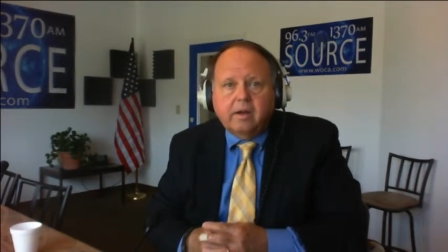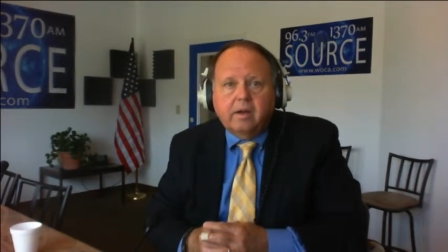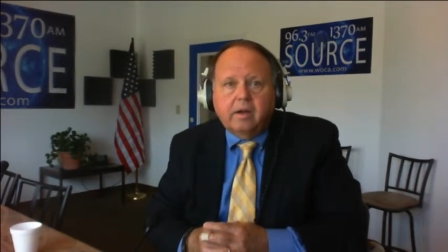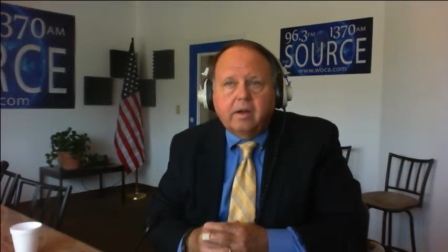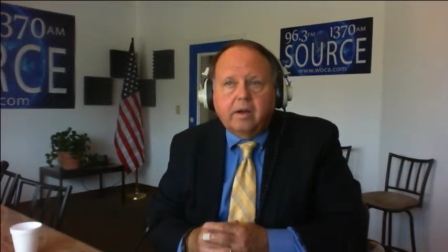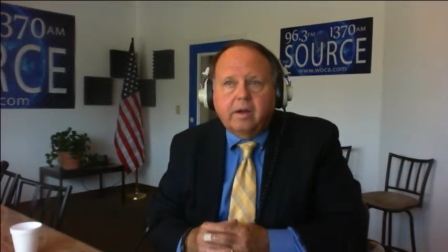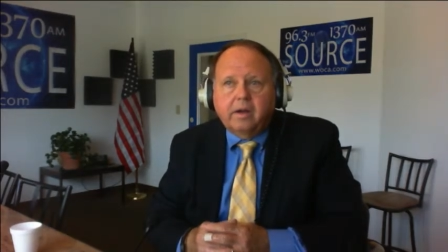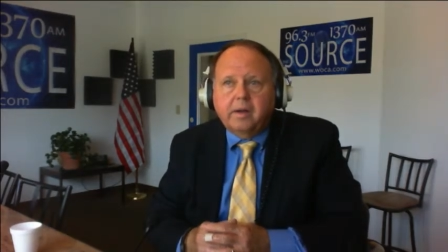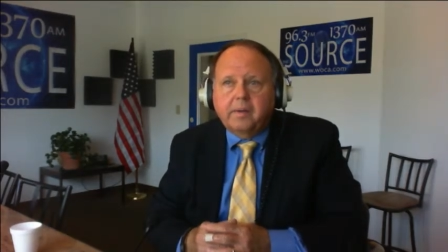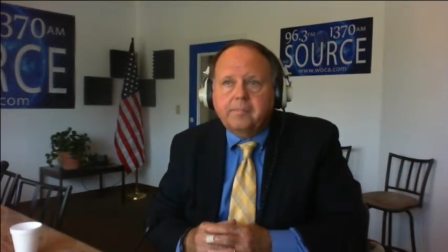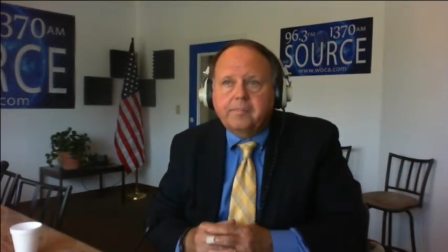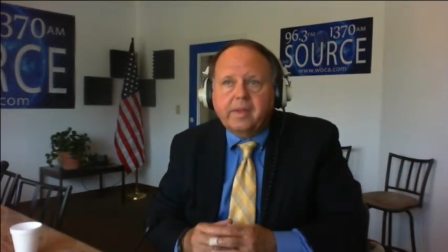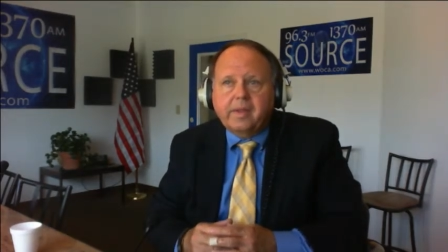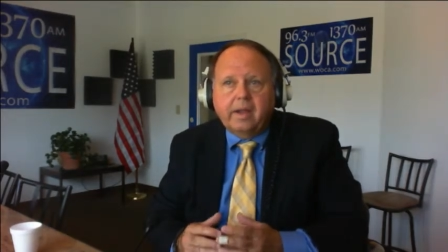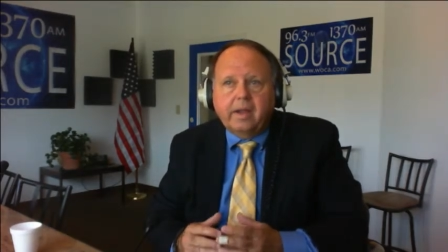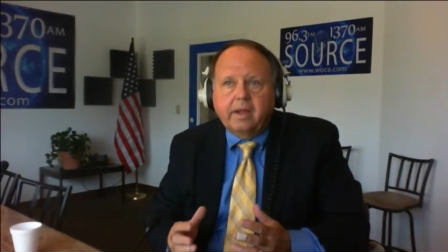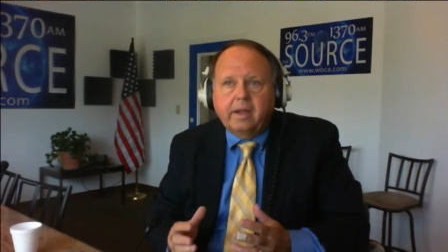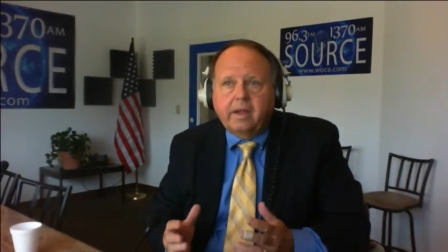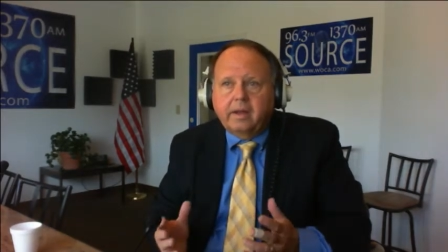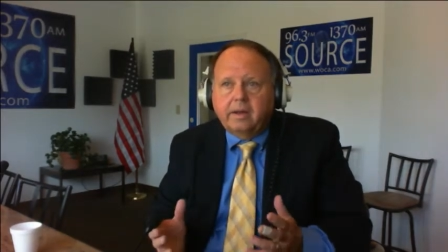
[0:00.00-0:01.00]
Uh,
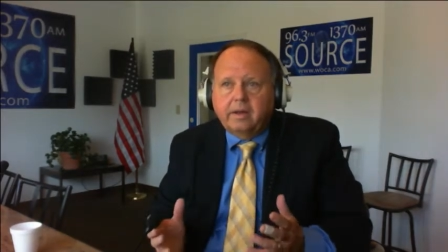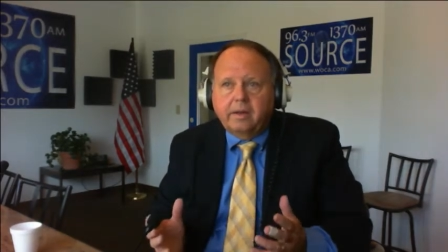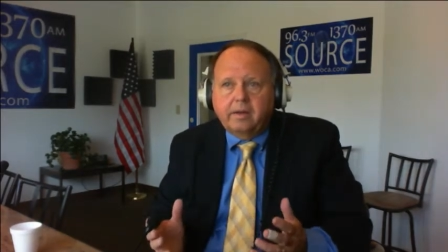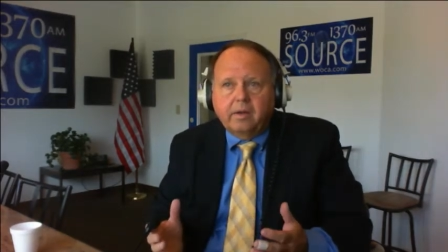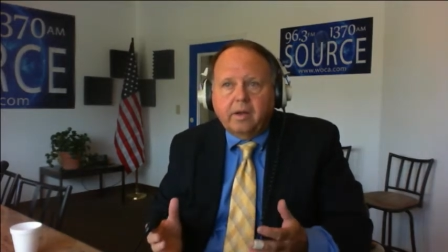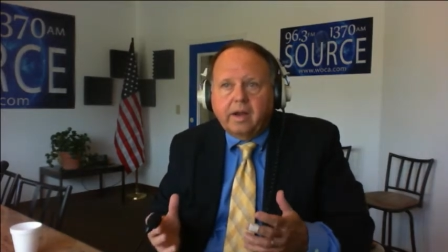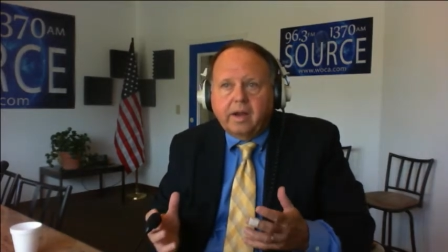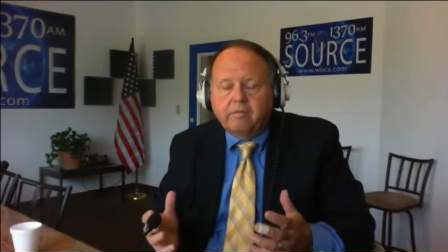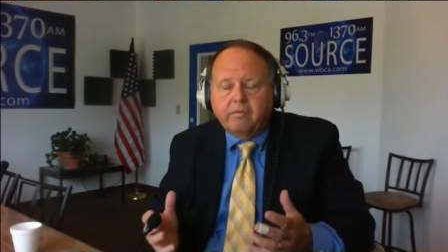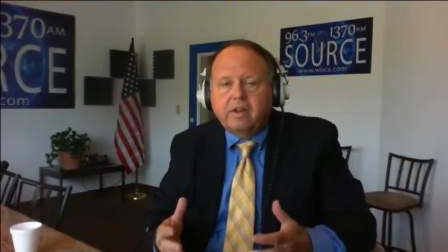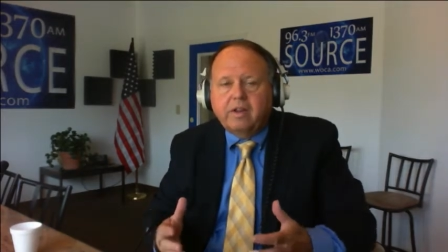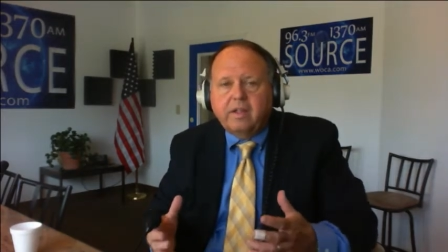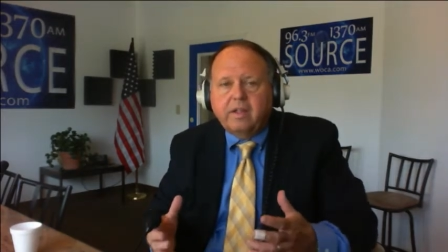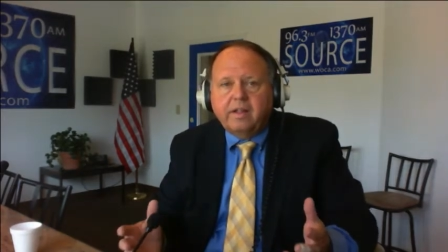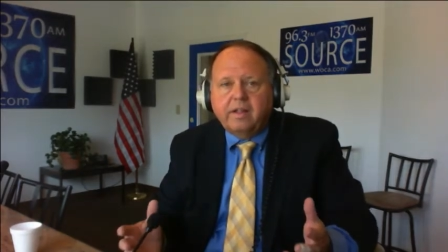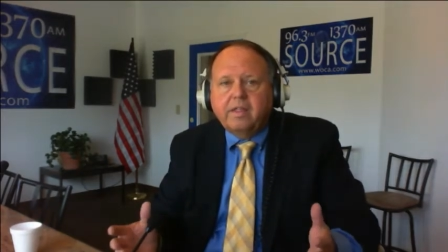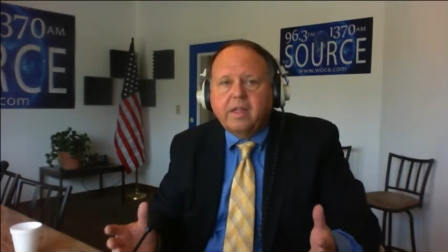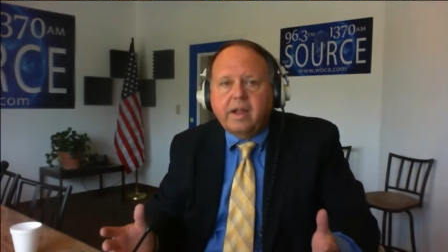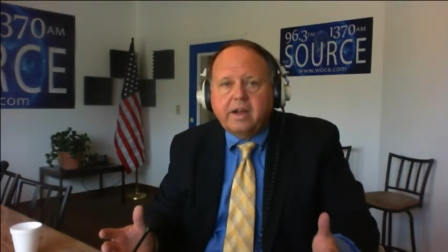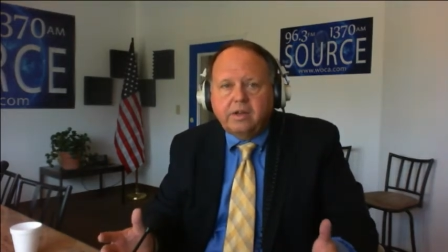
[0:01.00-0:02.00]
and
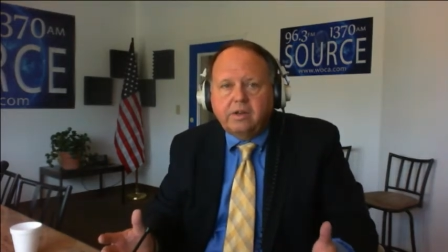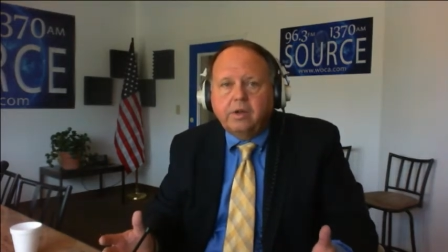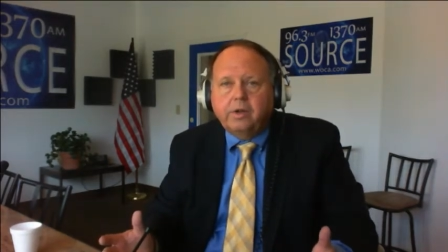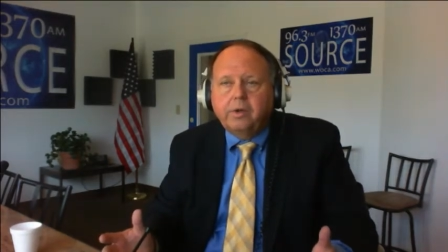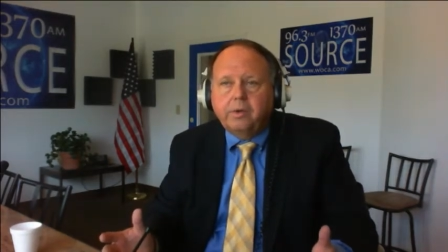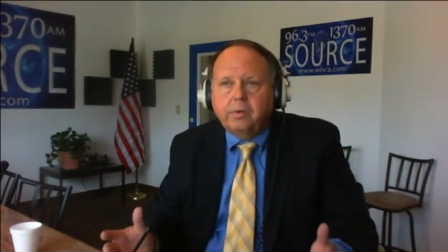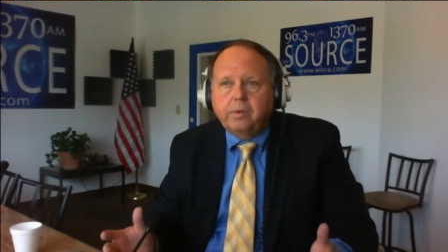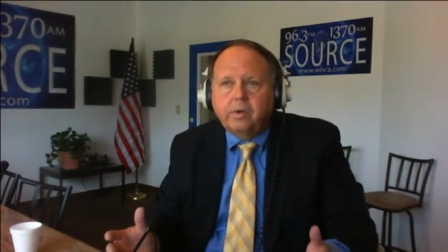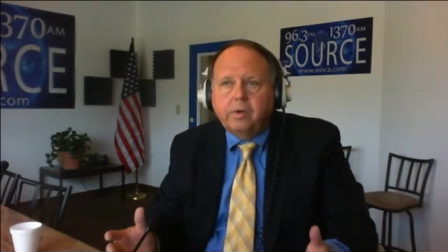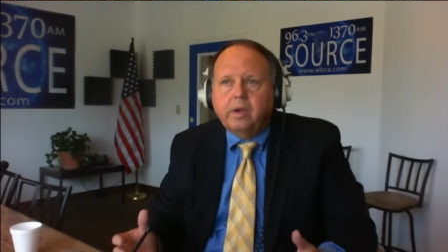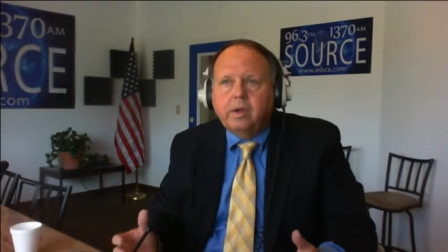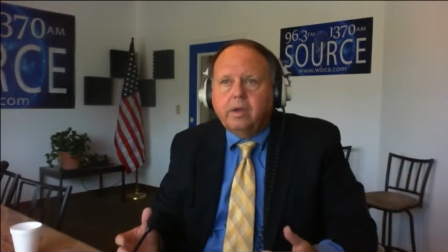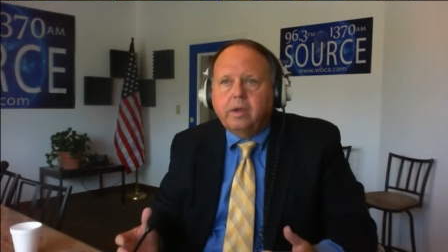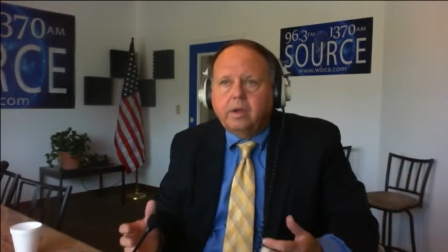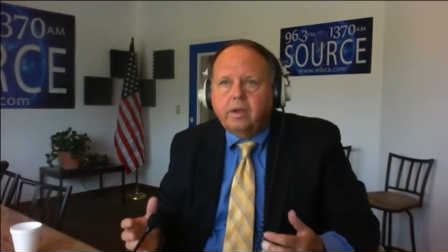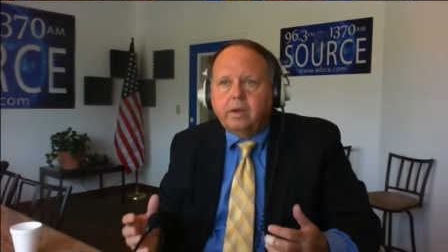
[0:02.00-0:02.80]
everything they do